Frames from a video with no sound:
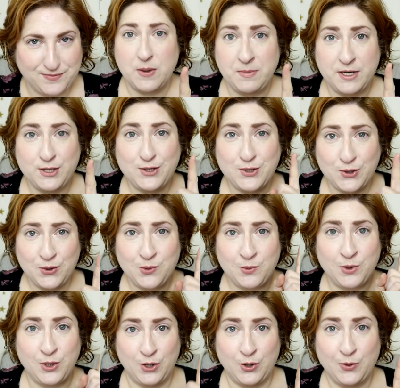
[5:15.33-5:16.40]
So I'm gonna
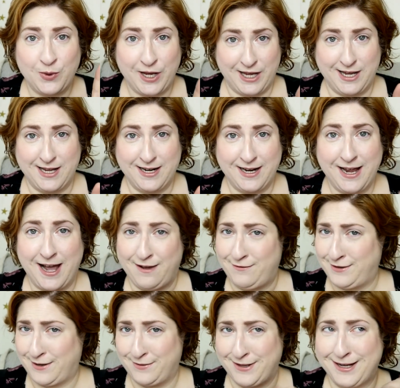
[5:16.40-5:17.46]
zoom you in. I
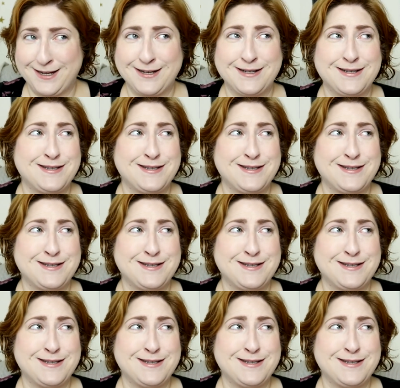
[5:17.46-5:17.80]
sound like